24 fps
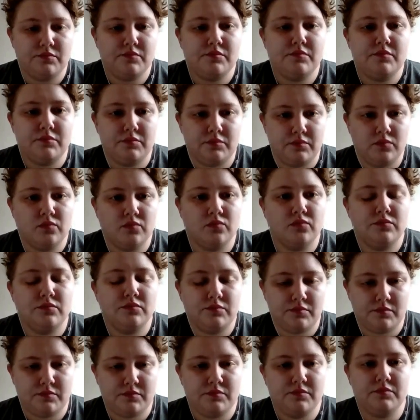as well, right?
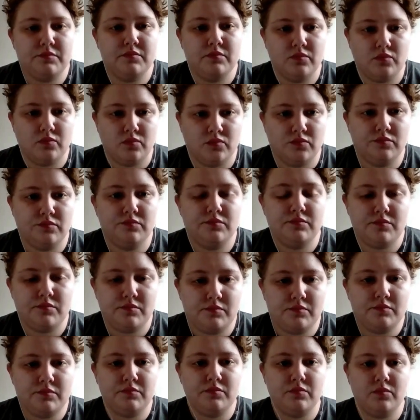If you're working from
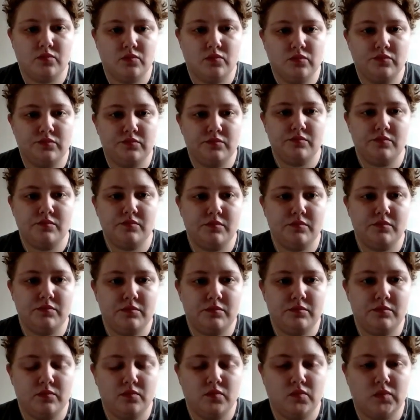home, it's the same.
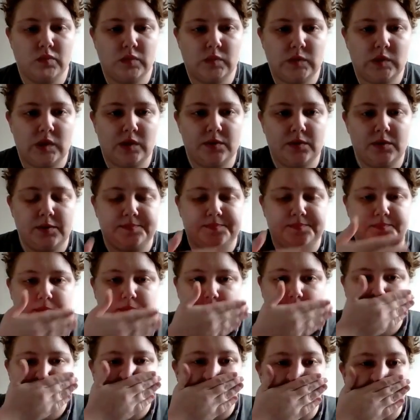It's almost,
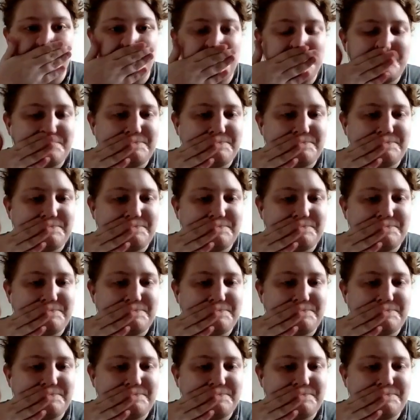it's